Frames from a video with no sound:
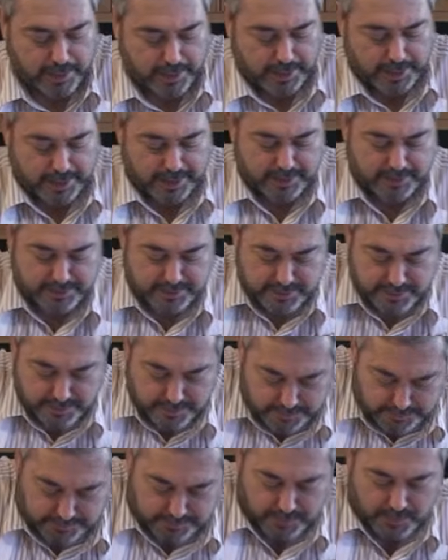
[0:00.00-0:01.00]
And
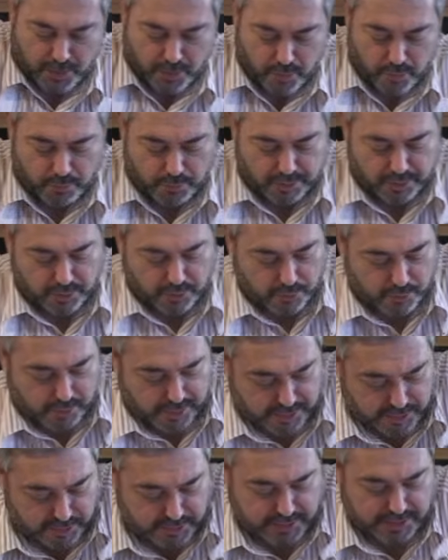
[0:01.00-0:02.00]
one good
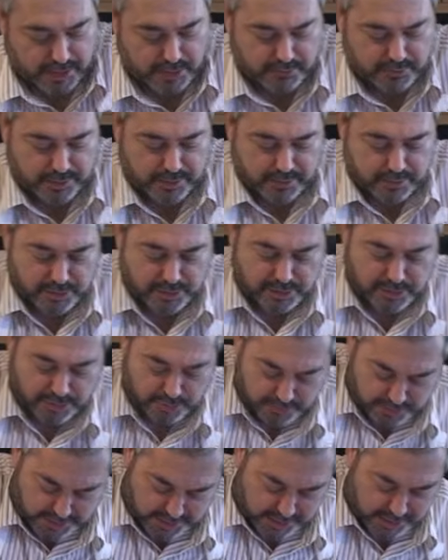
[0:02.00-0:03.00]
way to tell whether it's
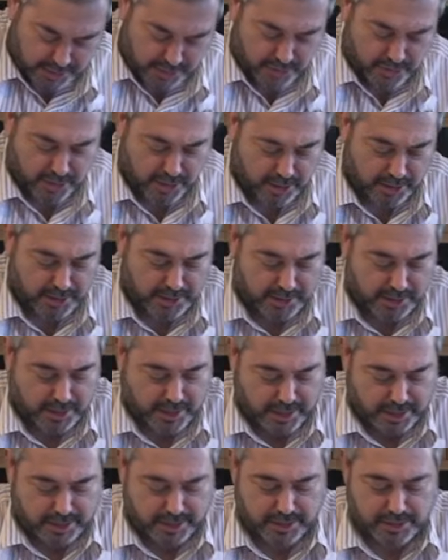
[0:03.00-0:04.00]
too sticky or not
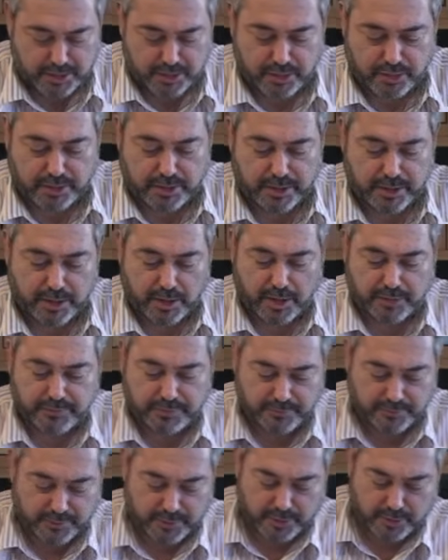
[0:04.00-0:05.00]
is to clean off
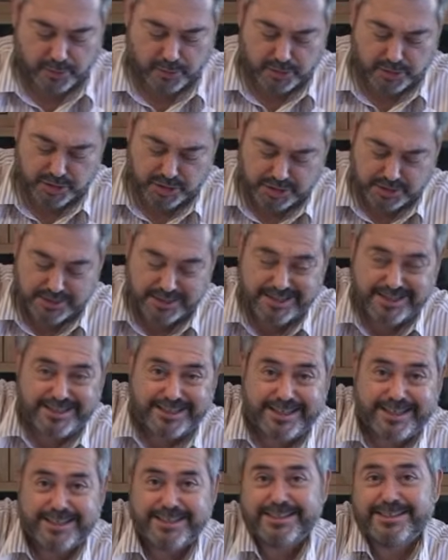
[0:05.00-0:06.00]
a finger and just
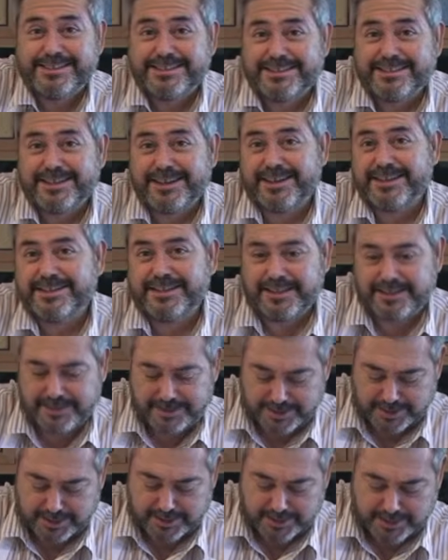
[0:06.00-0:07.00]
stick it inside
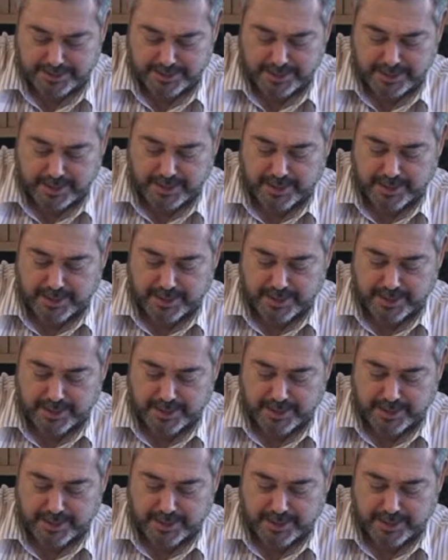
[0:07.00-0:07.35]
like this.